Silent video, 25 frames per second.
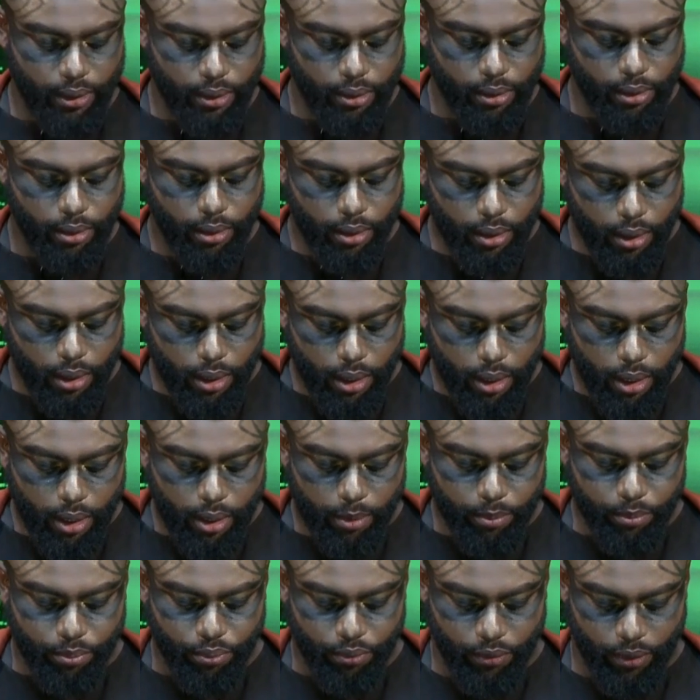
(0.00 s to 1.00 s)
easy.
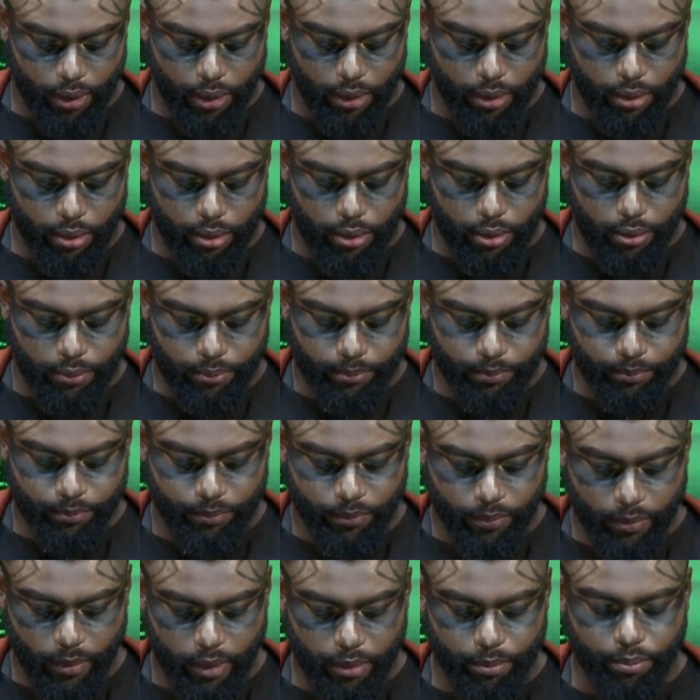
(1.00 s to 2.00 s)
Breathe. All
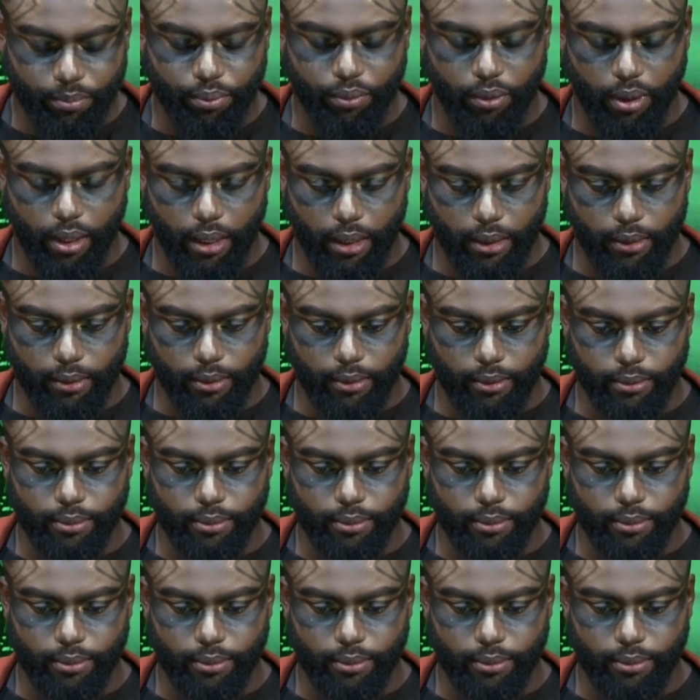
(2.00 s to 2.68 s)
right. Breathe.